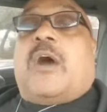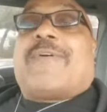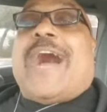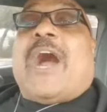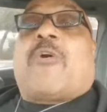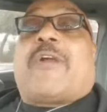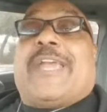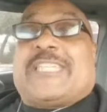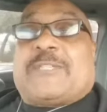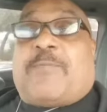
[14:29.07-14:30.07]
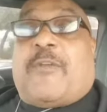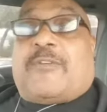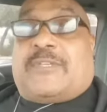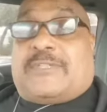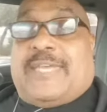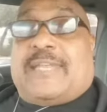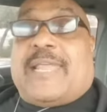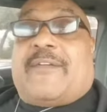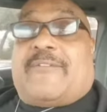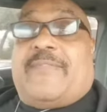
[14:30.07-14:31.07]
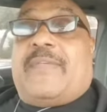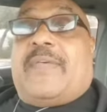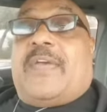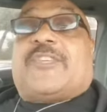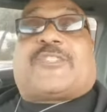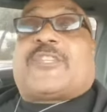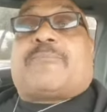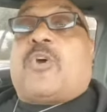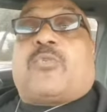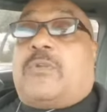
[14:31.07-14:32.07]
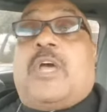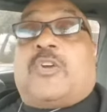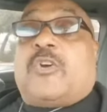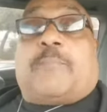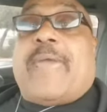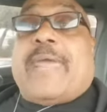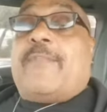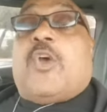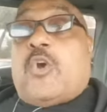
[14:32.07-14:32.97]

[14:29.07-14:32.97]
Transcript: of our experiences in life the sum total, good or bad,